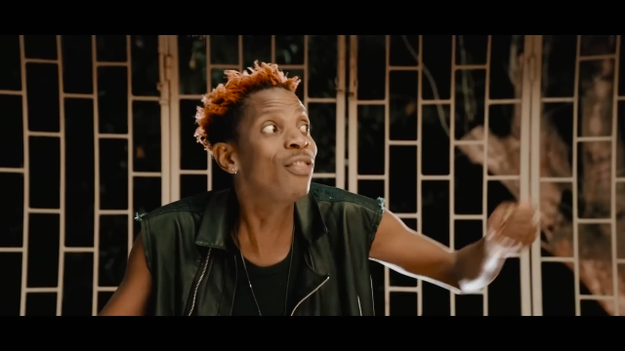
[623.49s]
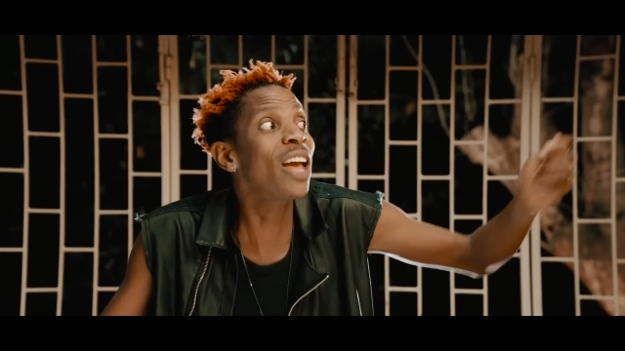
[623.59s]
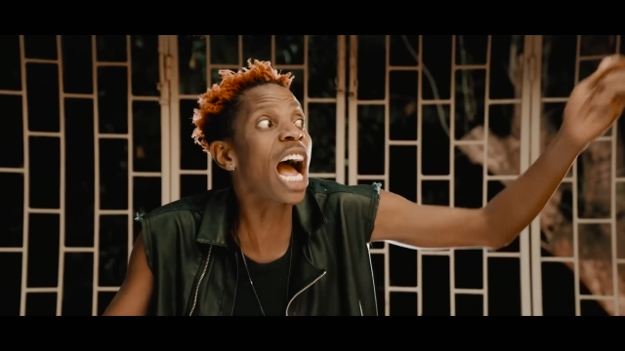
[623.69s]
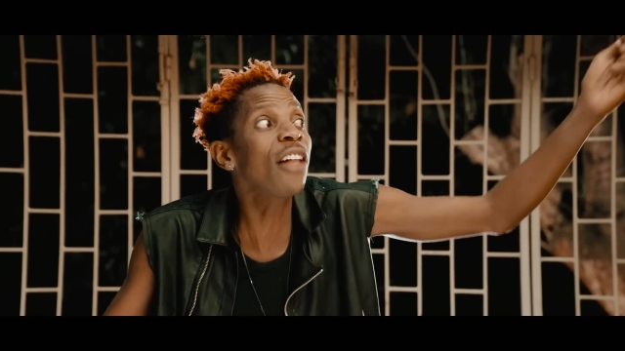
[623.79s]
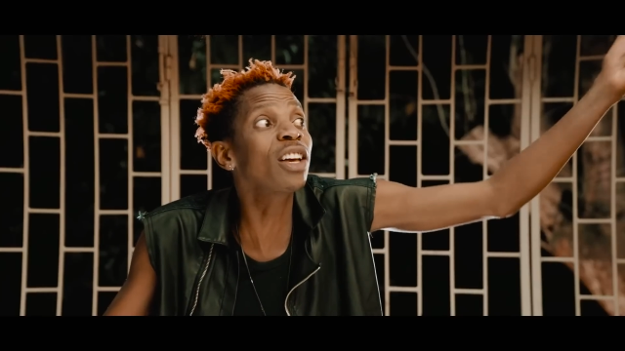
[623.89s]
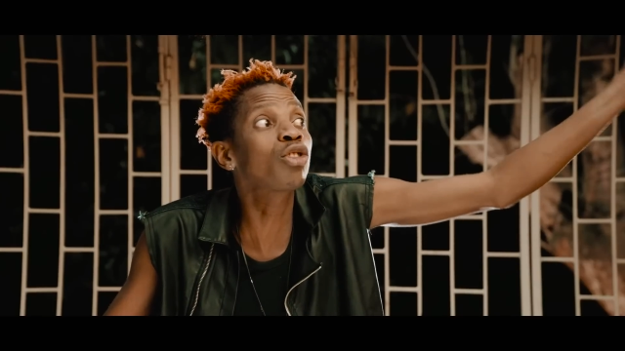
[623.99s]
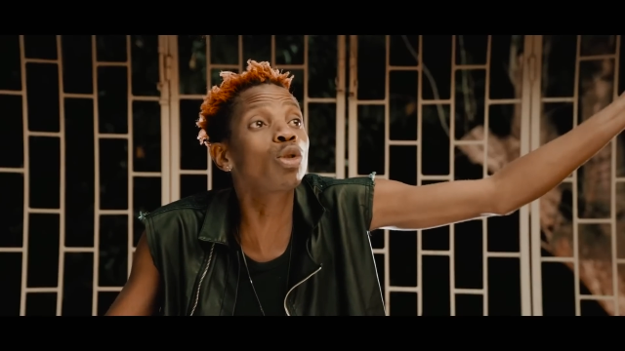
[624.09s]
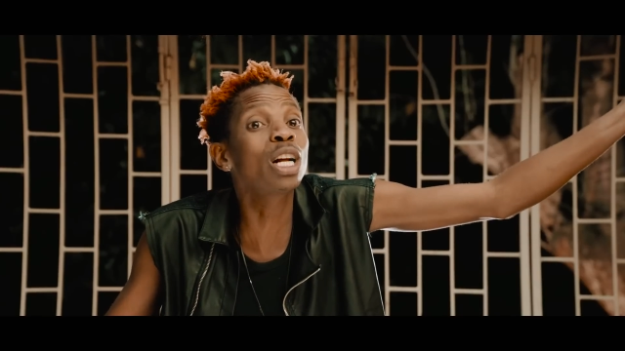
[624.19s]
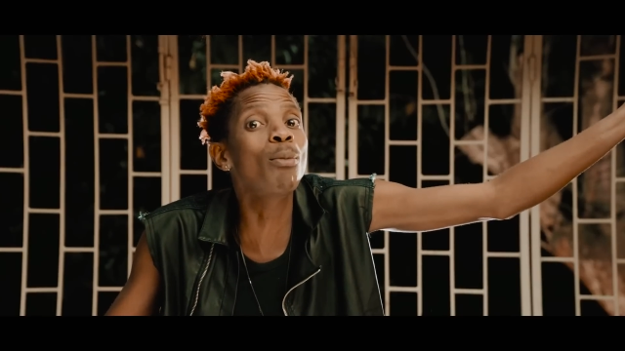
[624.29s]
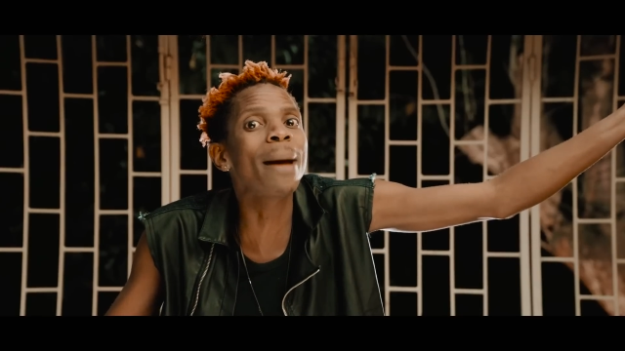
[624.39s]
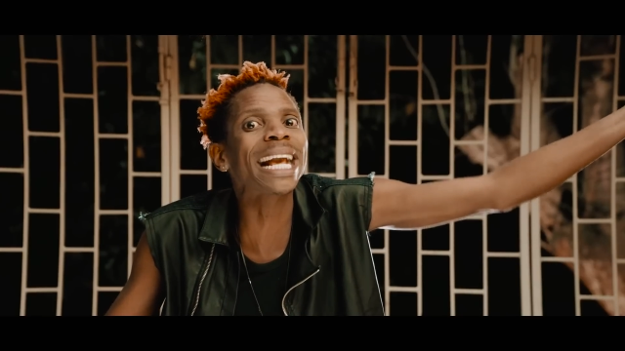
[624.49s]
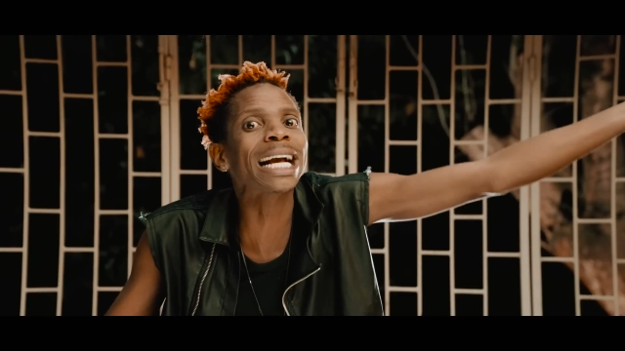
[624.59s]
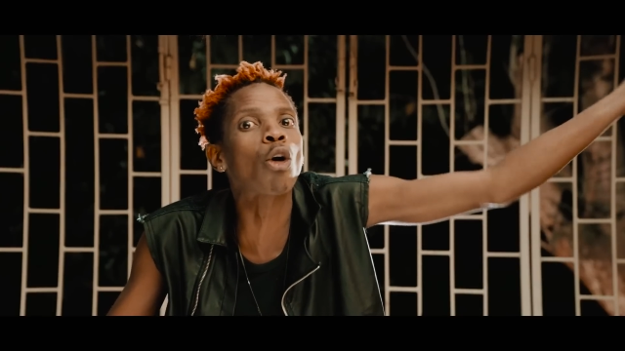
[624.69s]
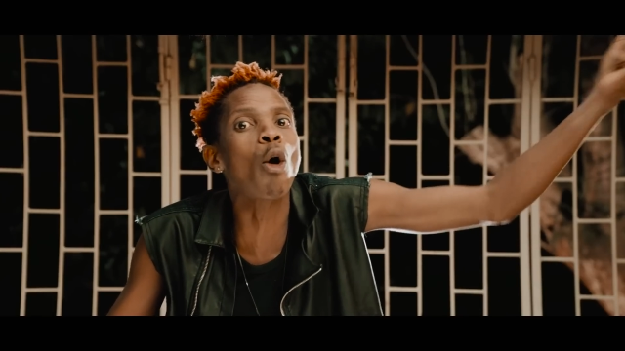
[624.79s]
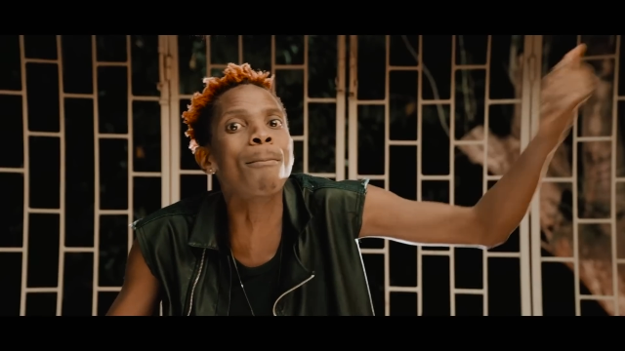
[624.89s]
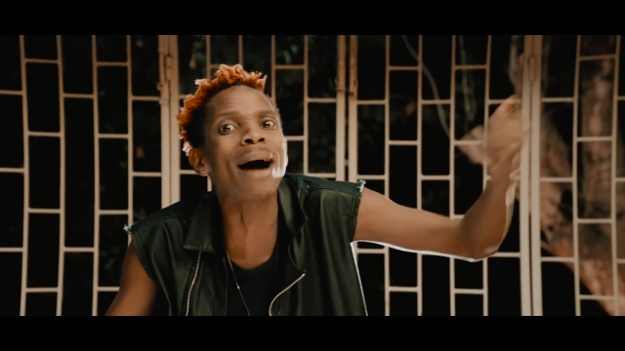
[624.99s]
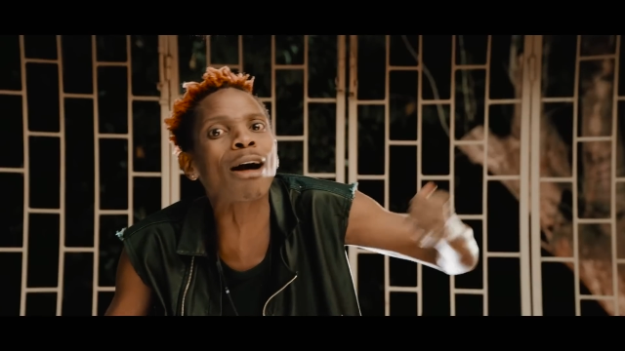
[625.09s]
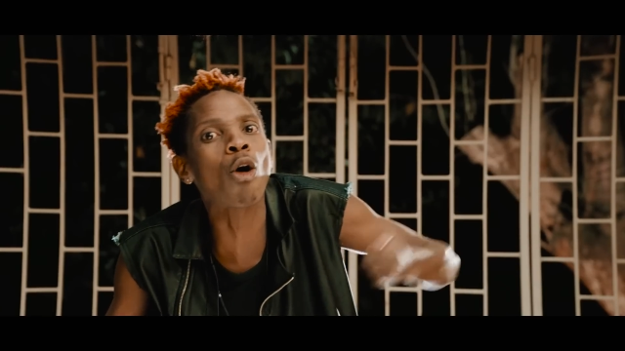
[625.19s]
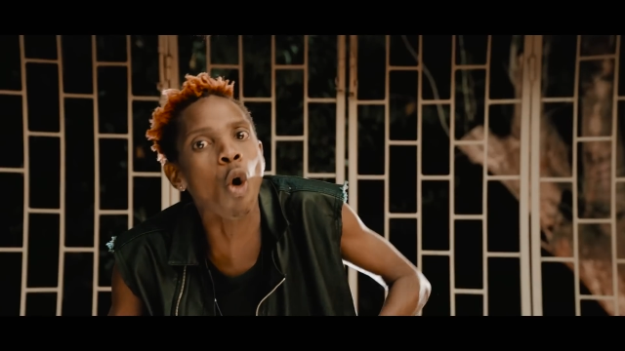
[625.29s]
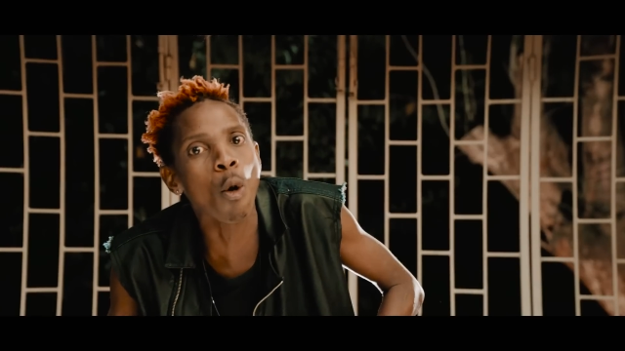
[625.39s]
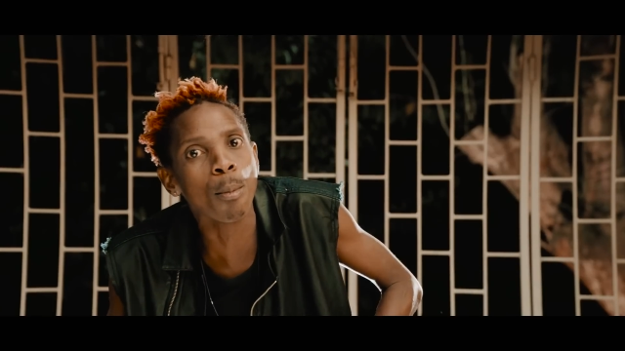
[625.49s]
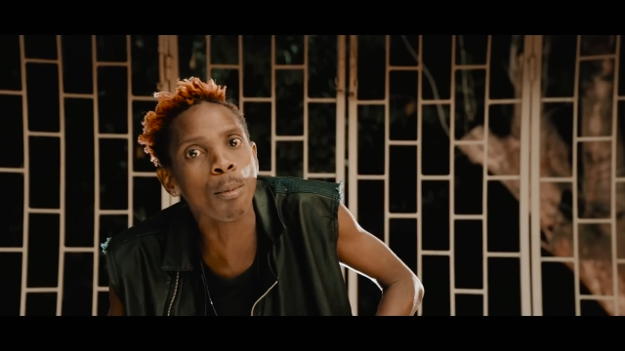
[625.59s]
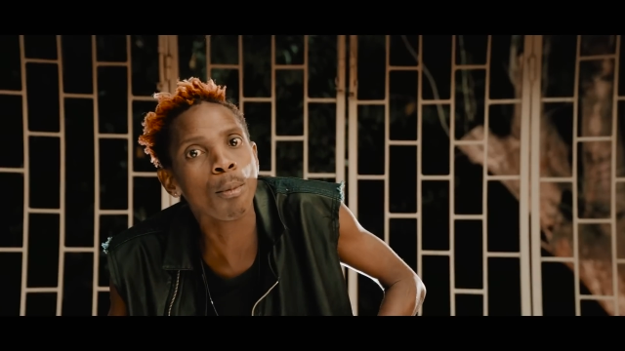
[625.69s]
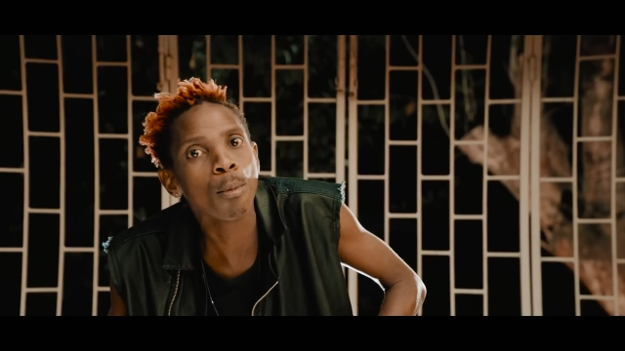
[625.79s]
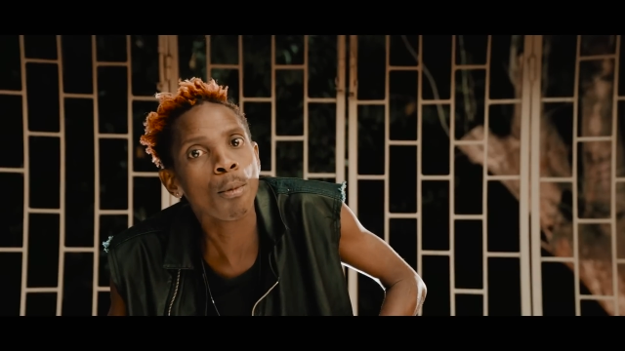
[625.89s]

The other children will make a comeback home